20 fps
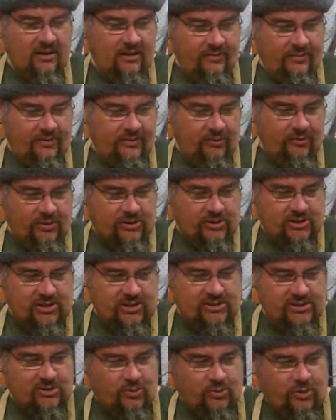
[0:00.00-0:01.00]
which
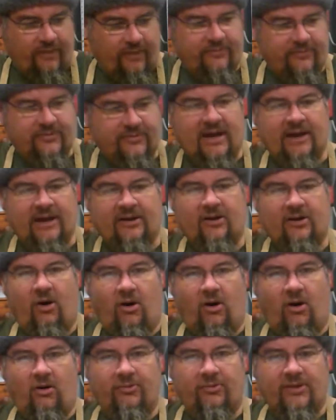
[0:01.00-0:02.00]
is what I've done
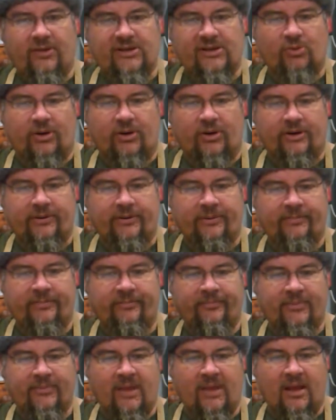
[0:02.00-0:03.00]
on this one.
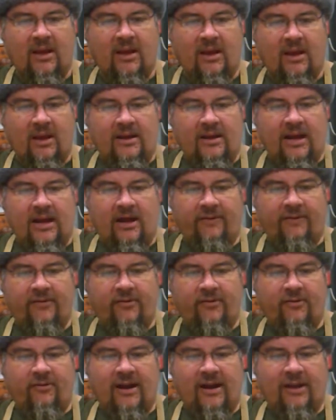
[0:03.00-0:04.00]
Now if
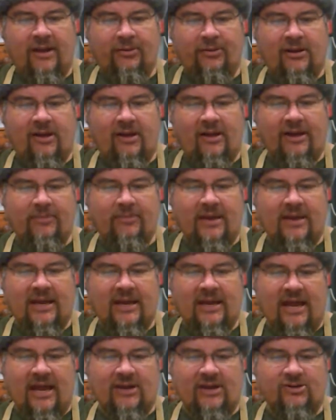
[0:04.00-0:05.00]
you're anything like
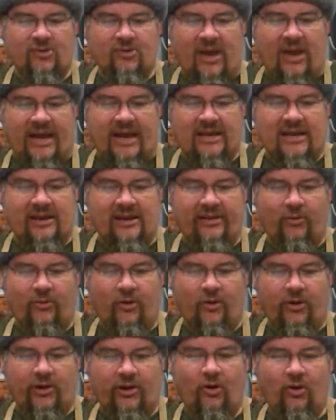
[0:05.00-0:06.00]
me and do any leather
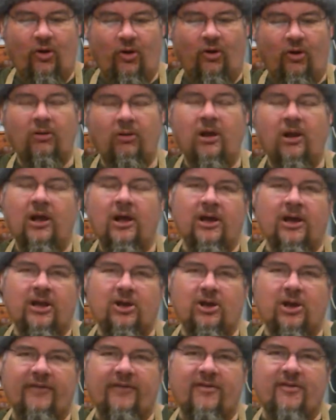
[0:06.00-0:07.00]
work at all,
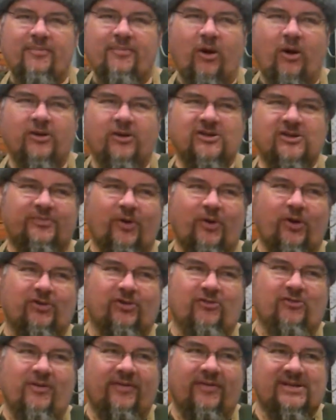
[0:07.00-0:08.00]
you'll have a box of broken
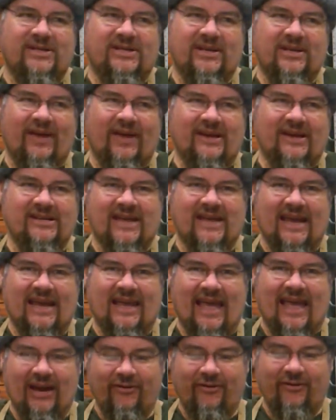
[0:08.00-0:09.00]
rivets that you had to take
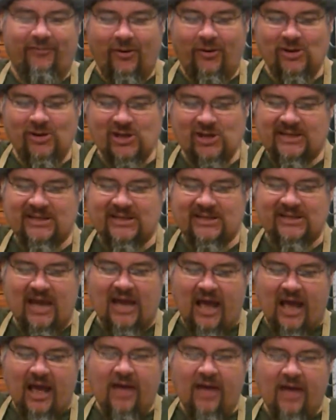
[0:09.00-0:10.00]
out of projects.
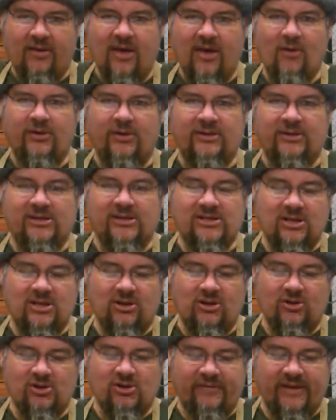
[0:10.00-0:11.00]
They're ones to
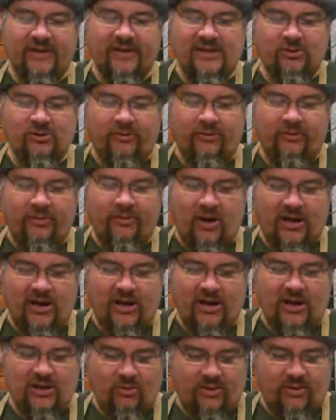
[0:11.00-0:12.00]
use for this, not the brand
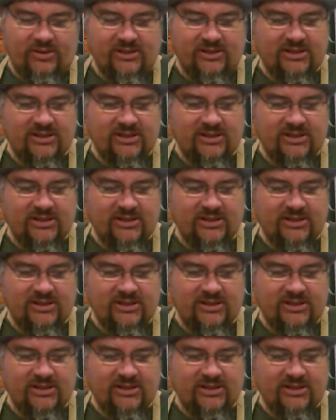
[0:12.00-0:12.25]
new ones.